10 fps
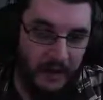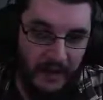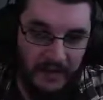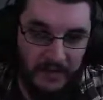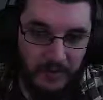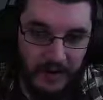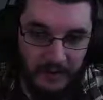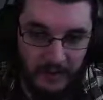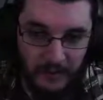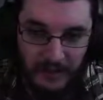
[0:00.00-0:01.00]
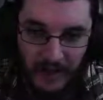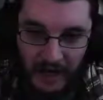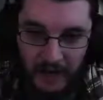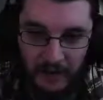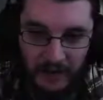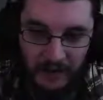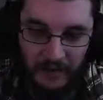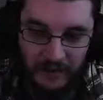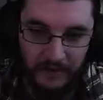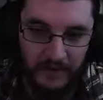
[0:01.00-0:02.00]
That's surprising to me. I would
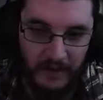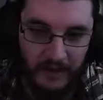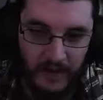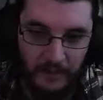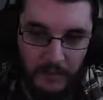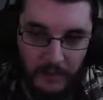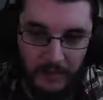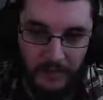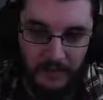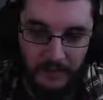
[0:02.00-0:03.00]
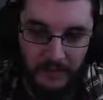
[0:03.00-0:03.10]
expect there to be a lot more